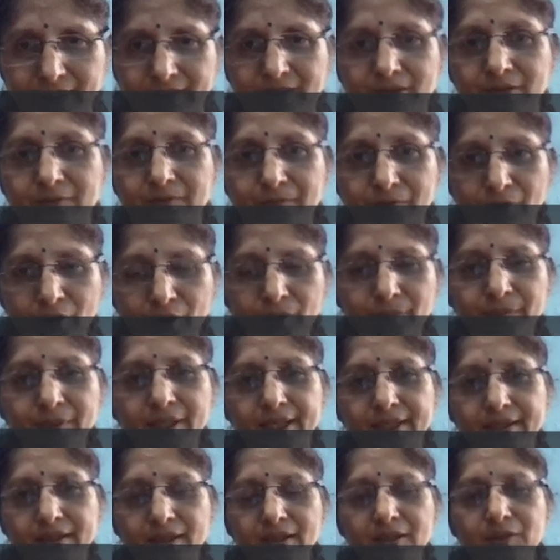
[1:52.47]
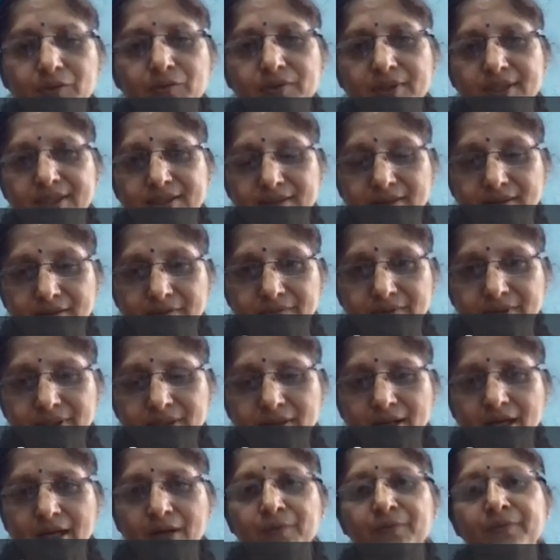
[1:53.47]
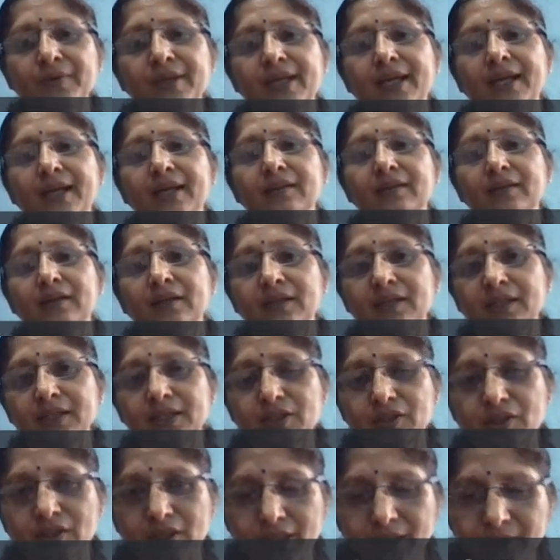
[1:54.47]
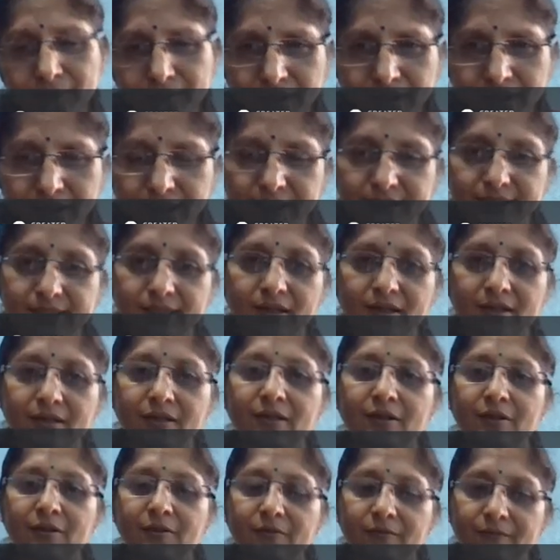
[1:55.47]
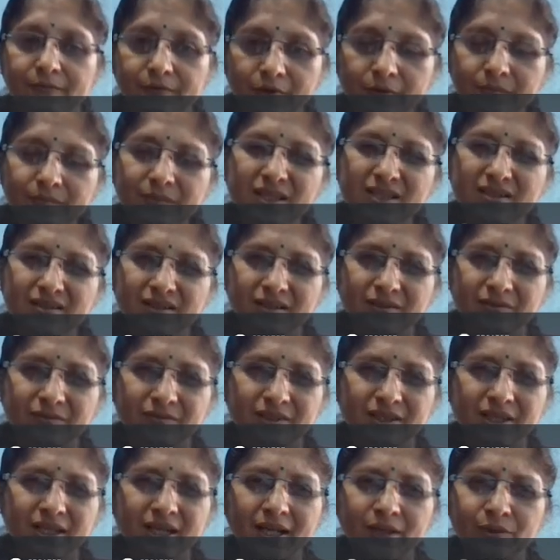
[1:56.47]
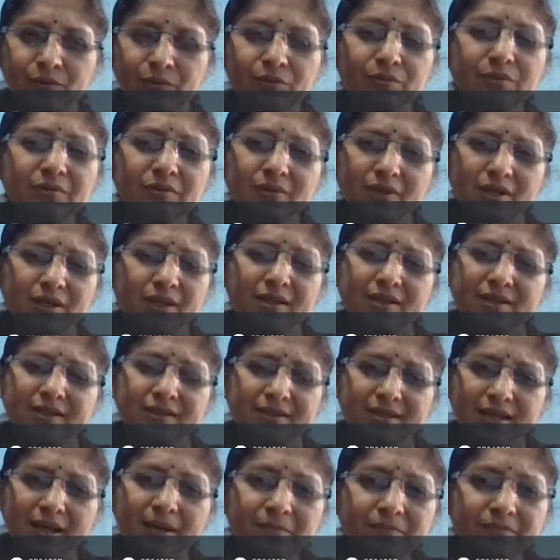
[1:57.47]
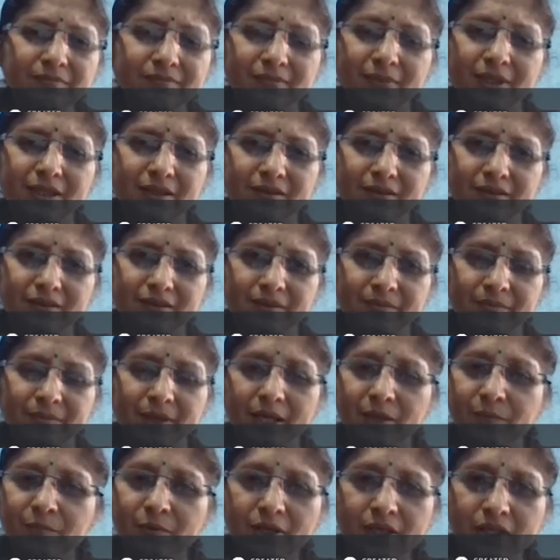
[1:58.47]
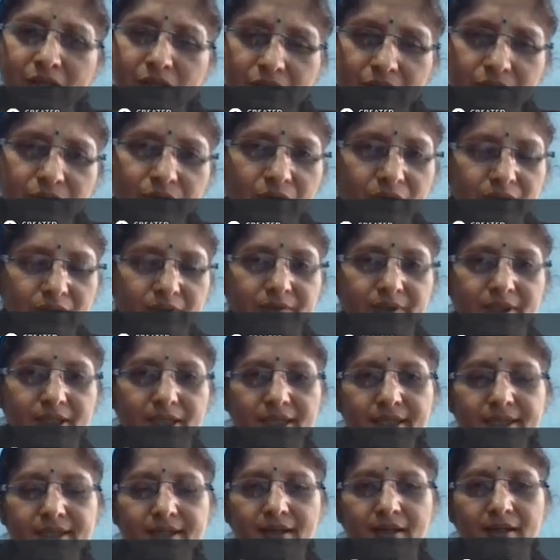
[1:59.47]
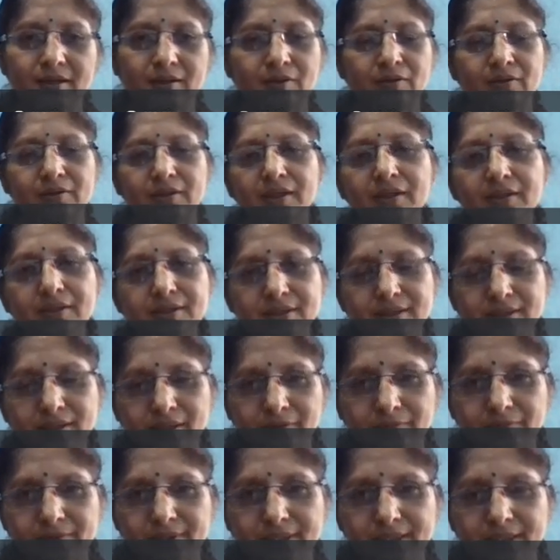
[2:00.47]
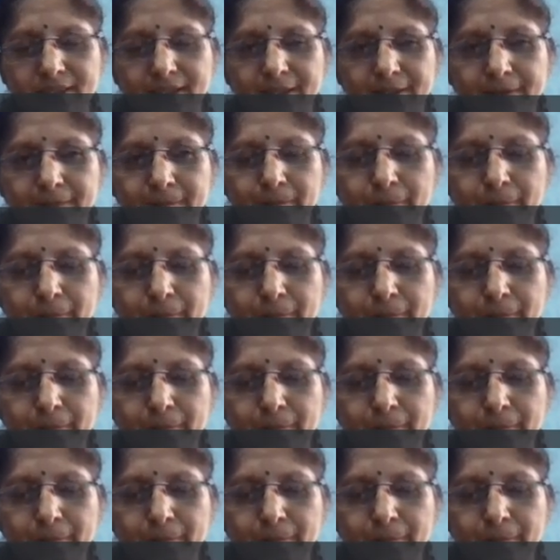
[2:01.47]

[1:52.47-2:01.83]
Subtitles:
the form data to the server, how we can retrieve the data from the server and do some manipulation on our data on the server side.